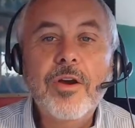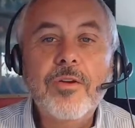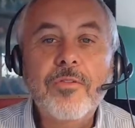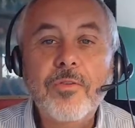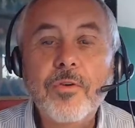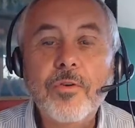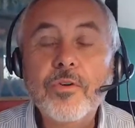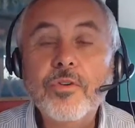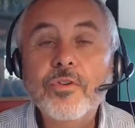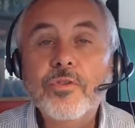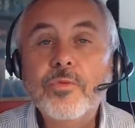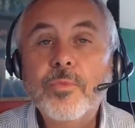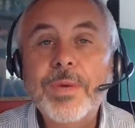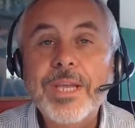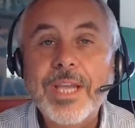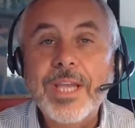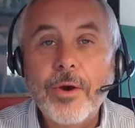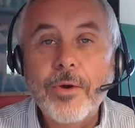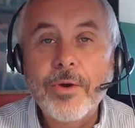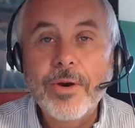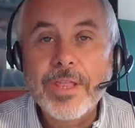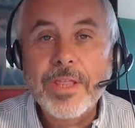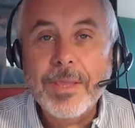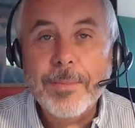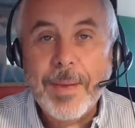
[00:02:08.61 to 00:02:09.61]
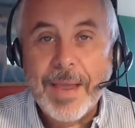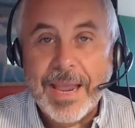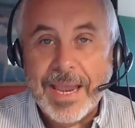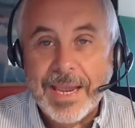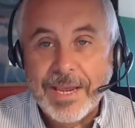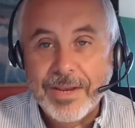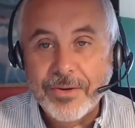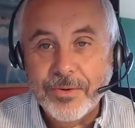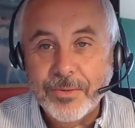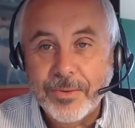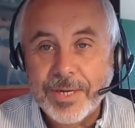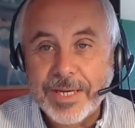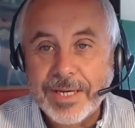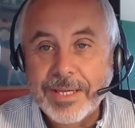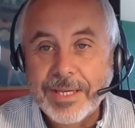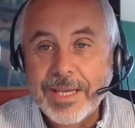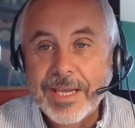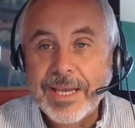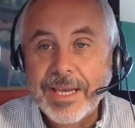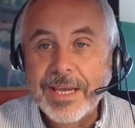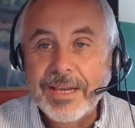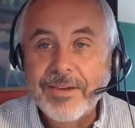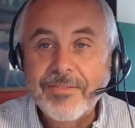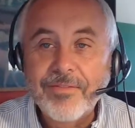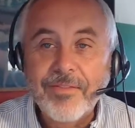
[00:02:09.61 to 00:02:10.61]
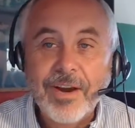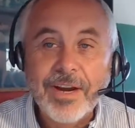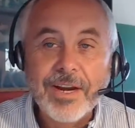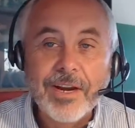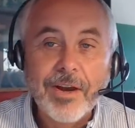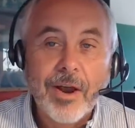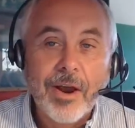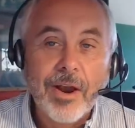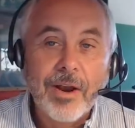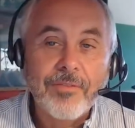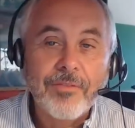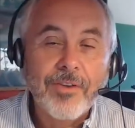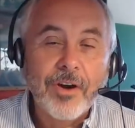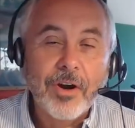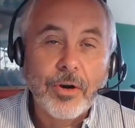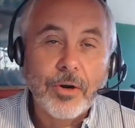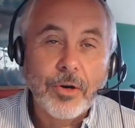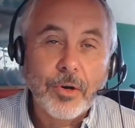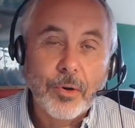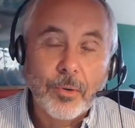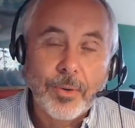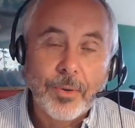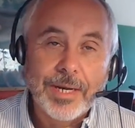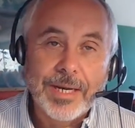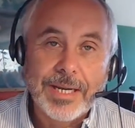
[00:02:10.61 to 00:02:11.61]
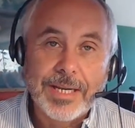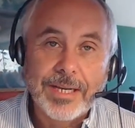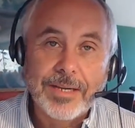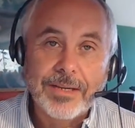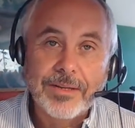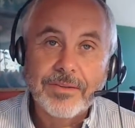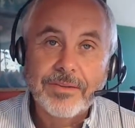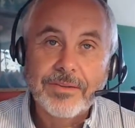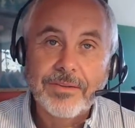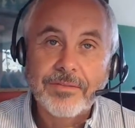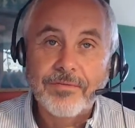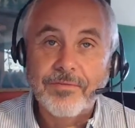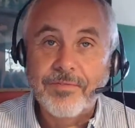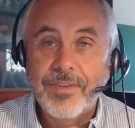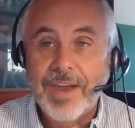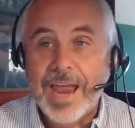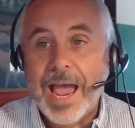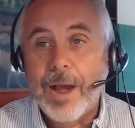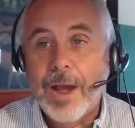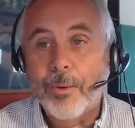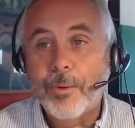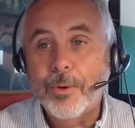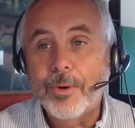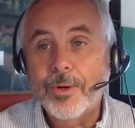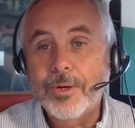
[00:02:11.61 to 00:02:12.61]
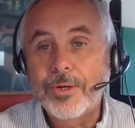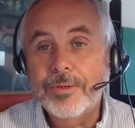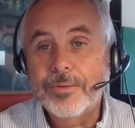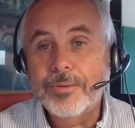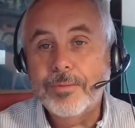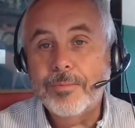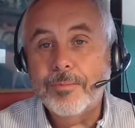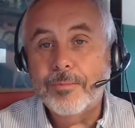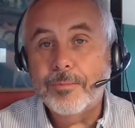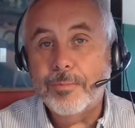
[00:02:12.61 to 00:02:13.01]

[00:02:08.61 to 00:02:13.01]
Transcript: First, we go to the pantry and find all of our ingredients: flour,